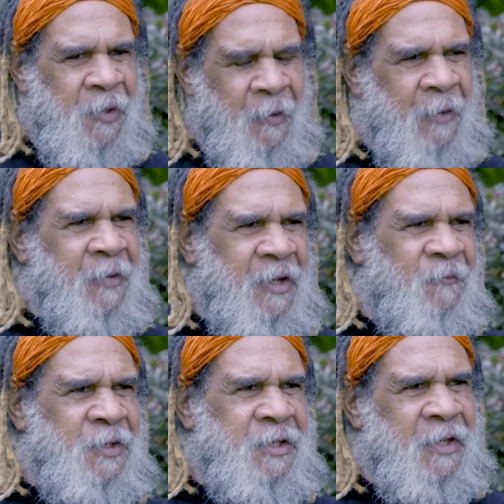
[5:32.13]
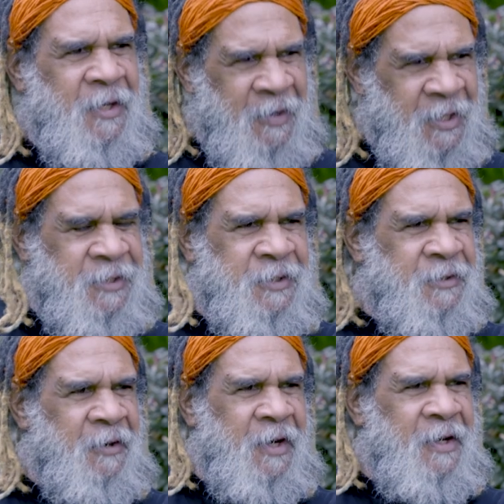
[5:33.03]
to how we live with each other in this
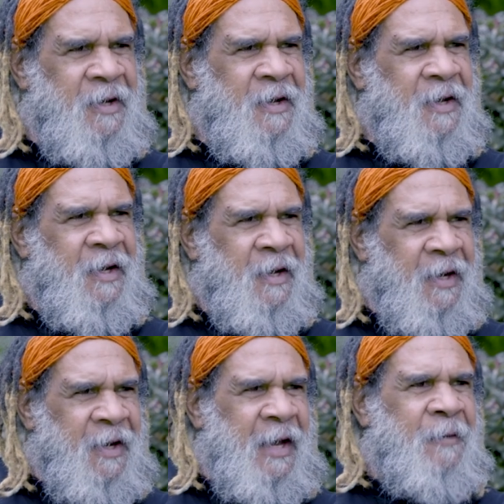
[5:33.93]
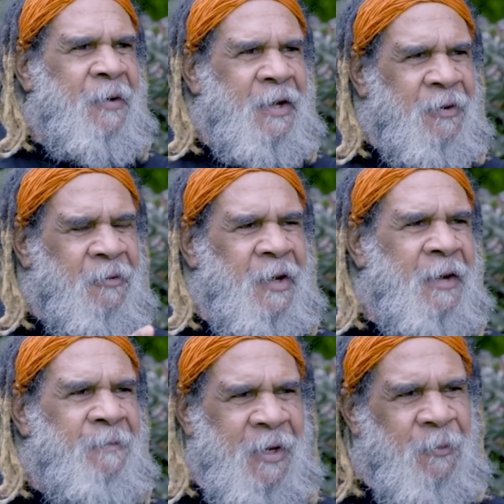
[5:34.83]
society, and how we can
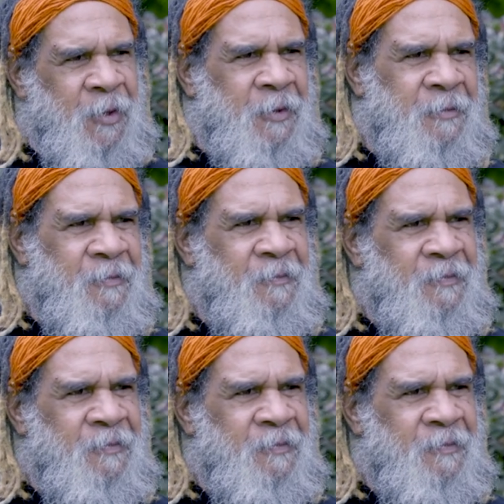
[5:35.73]
create a better world.